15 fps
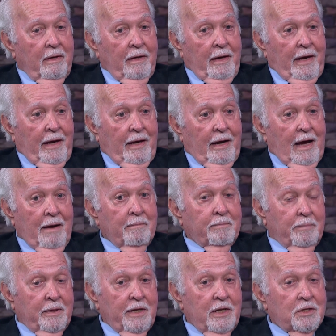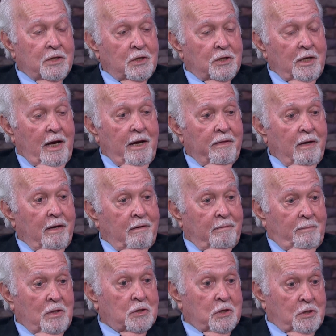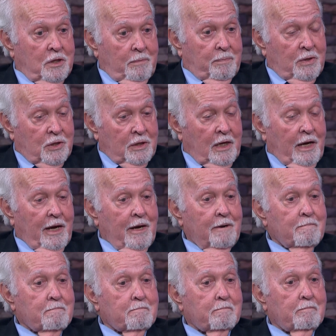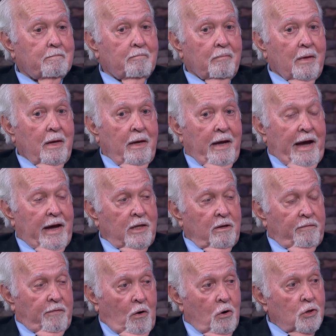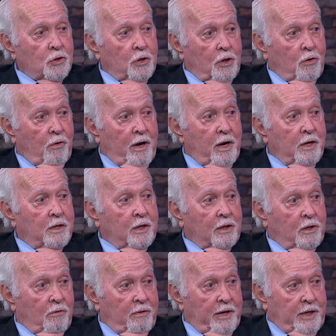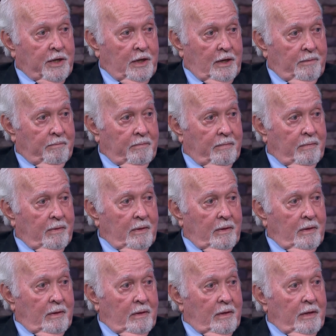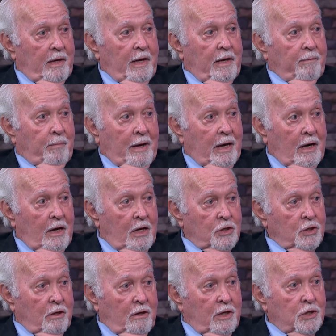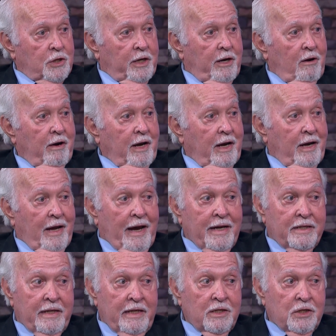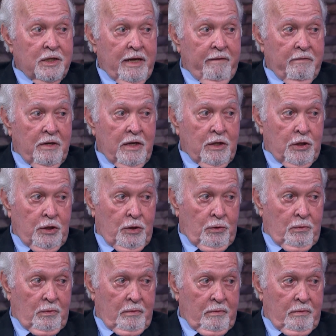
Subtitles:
and I'm pleased to say that Mississippi State had the first accredited curriculum in biological engineering in 1972.